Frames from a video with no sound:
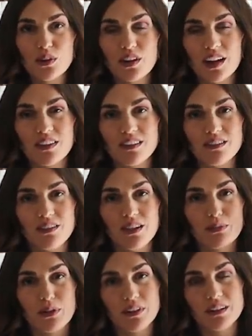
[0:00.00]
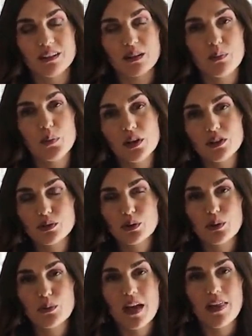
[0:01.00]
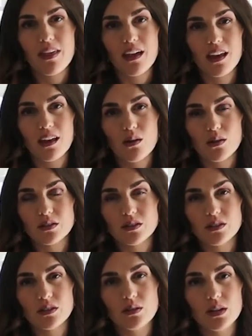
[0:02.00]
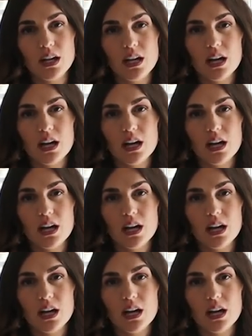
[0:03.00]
We got, we put these in the boys' room, and then also